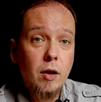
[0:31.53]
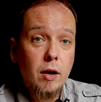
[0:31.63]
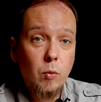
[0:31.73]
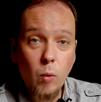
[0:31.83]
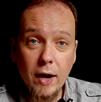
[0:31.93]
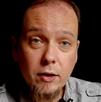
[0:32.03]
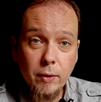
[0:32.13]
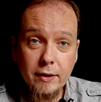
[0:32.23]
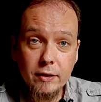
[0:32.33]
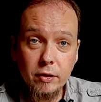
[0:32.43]
Why do I
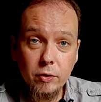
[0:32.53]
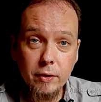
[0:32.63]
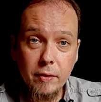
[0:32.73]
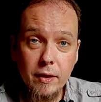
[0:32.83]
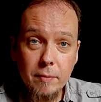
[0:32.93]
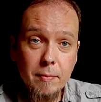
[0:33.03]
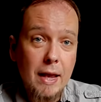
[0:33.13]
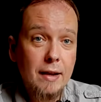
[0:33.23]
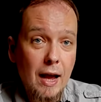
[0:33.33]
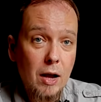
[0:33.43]
need to learn them
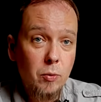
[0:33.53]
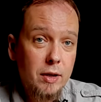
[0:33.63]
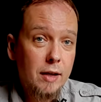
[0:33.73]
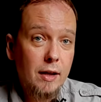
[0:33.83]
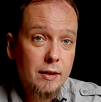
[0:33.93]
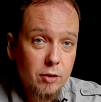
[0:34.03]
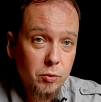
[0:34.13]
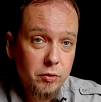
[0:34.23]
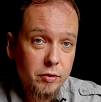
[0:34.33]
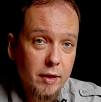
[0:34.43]
and how can I
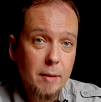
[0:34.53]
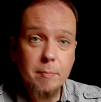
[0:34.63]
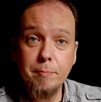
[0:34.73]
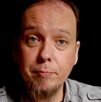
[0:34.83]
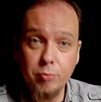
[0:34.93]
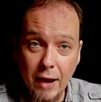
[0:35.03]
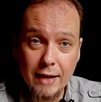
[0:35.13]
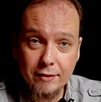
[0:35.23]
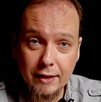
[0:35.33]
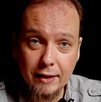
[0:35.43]
use them
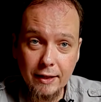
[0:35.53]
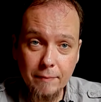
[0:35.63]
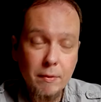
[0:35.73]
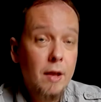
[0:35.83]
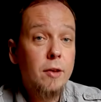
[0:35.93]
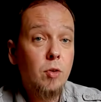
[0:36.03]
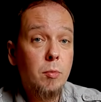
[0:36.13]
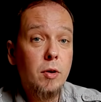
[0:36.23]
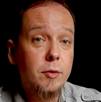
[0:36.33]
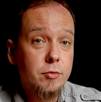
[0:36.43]
practically? So I'm
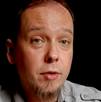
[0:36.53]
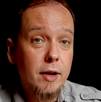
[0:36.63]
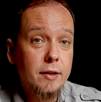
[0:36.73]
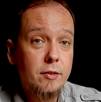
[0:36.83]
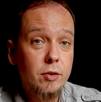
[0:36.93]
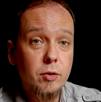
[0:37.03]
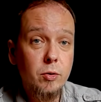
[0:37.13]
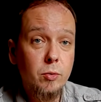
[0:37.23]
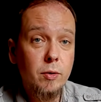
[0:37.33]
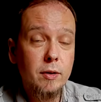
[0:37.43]
going to try
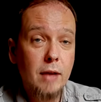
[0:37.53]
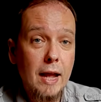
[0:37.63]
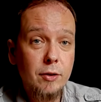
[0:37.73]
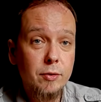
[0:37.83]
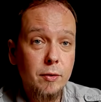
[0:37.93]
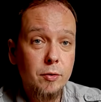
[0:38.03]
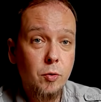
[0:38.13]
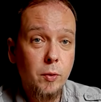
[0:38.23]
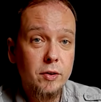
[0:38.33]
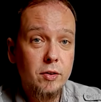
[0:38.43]
to answer those
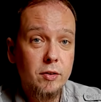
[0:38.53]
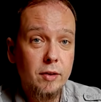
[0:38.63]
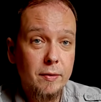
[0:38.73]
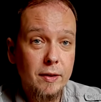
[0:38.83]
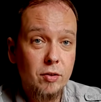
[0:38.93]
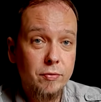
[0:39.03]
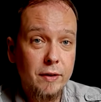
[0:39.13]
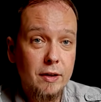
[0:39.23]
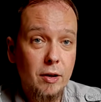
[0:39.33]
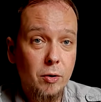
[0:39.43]
questions in this
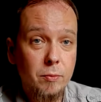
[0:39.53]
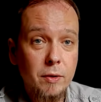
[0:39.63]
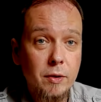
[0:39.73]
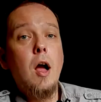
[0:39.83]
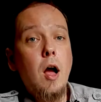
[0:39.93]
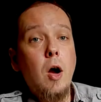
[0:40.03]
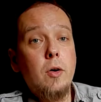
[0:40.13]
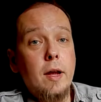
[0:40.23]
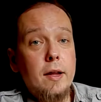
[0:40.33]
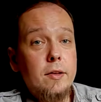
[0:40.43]
video.
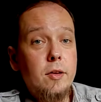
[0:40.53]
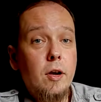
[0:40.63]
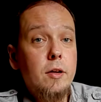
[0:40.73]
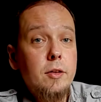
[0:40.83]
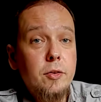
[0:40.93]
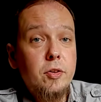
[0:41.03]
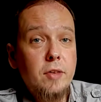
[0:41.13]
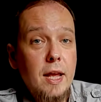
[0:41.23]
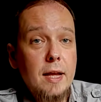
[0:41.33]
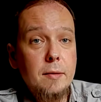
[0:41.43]
Okay, to
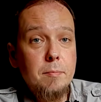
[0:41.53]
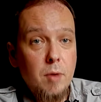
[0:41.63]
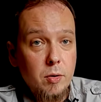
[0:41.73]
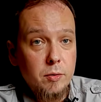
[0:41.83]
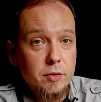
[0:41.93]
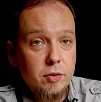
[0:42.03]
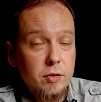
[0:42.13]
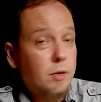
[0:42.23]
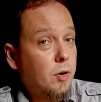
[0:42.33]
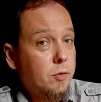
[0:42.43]
understand modes,
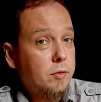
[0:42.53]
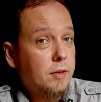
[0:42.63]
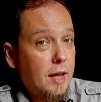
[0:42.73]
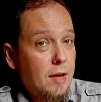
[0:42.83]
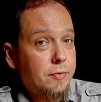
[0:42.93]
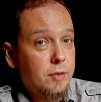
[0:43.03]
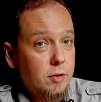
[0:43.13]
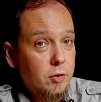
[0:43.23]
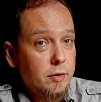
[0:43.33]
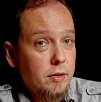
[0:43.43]
you're going to have to
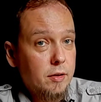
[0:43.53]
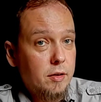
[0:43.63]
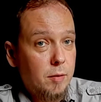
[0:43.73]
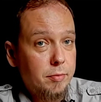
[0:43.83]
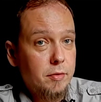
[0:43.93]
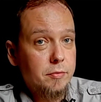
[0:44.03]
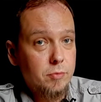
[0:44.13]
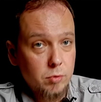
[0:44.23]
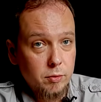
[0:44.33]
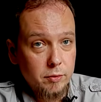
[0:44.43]
learn a couple of
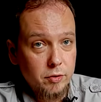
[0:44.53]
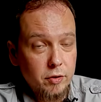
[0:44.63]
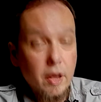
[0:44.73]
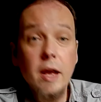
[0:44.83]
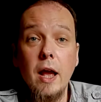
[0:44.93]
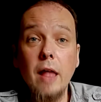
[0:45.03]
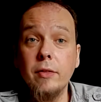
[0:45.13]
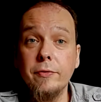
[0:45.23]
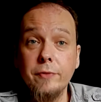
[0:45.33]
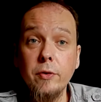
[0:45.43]
rules. And the
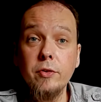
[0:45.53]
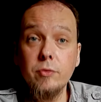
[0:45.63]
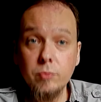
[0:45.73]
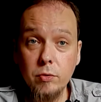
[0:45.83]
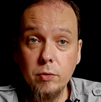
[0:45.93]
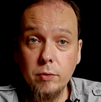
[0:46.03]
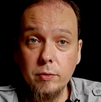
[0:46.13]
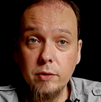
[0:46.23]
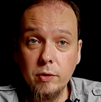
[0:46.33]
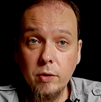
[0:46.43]
first rule
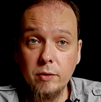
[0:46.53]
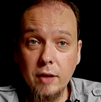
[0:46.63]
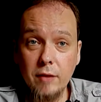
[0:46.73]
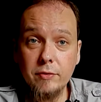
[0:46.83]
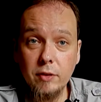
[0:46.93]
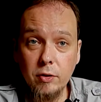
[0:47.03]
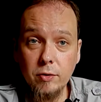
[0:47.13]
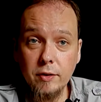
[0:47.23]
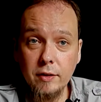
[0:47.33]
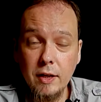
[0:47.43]
you're going to have to
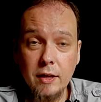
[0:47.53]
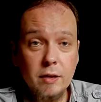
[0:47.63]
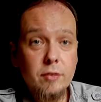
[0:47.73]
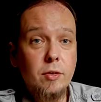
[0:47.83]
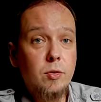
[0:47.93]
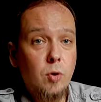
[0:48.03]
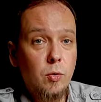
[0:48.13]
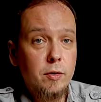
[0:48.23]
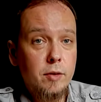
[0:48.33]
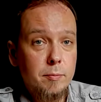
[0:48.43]
learn is the
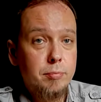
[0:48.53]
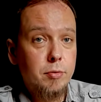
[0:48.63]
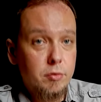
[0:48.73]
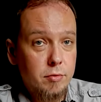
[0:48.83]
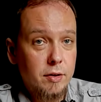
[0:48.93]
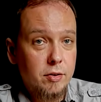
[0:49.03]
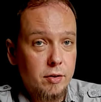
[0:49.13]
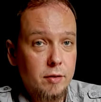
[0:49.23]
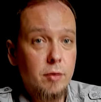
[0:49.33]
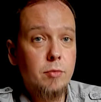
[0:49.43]
chord
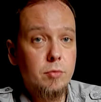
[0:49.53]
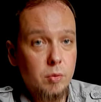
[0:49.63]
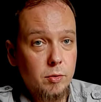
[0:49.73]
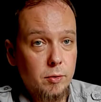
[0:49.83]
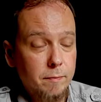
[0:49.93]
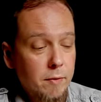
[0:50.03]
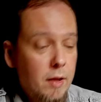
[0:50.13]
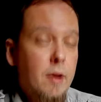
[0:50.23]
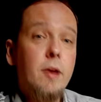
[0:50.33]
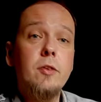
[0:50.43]
progression rule.
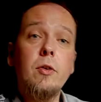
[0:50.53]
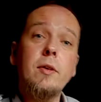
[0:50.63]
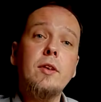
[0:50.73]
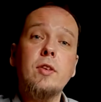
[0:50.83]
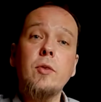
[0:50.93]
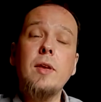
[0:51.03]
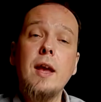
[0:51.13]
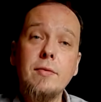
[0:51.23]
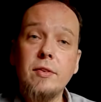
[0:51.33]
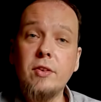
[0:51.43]
So let's say we
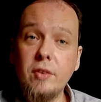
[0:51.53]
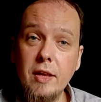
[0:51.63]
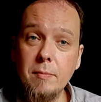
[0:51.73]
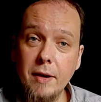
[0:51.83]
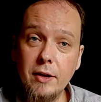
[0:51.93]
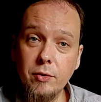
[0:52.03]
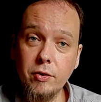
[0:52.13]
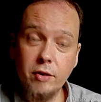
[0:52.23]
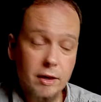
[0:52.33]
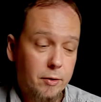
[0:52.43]
have a C major
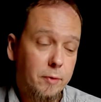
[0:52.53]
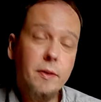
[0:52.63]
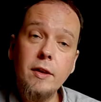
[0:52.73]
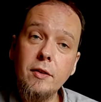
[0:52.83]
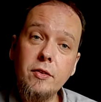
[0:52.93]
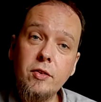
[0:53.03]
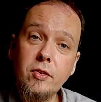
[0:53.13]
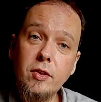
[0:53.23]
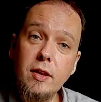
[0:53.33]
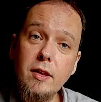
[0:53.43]
scale.
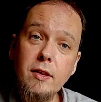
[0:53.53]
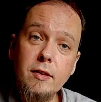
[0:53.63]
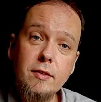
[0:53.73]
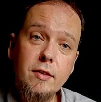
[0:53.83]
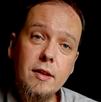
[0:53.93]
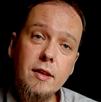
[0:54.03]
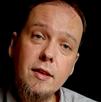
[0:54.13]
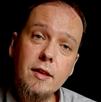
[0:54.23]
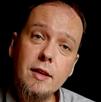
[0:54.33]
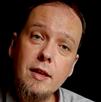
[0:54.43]
C, D,
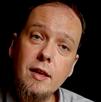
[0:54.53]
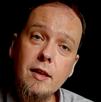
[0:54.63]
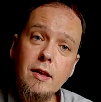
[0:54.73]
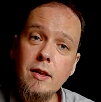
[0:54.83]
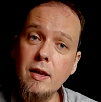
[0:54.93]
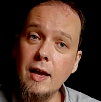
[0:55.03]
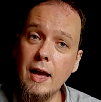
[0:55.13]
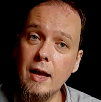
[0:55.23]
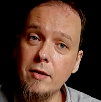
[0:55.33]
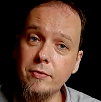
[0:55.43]
E,
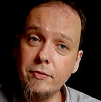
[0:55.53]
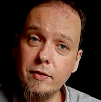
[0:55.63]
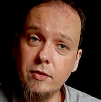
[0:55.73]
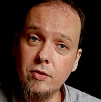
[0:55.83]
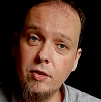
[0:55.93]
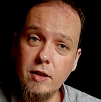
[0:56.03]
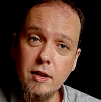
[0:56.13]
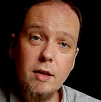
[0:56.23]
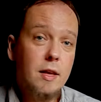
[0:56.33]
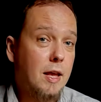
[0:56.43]
F,
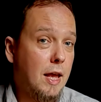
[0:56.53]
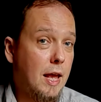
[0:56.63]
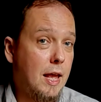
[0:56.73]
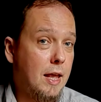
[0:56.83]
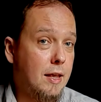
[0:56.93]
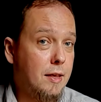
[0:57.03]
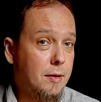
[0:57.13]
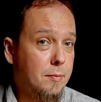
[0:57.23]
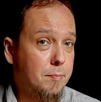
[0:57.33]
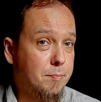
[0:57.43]
G, A,
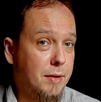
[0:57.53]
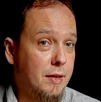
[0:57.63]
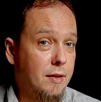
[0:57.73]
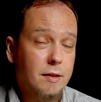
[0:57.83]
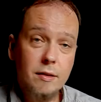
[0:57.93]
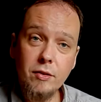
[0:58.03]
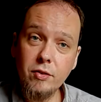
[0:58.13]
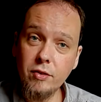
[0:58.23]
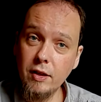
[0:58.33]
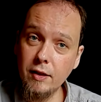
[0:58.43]
B,
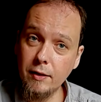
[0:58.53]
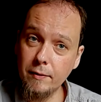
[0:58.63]
C.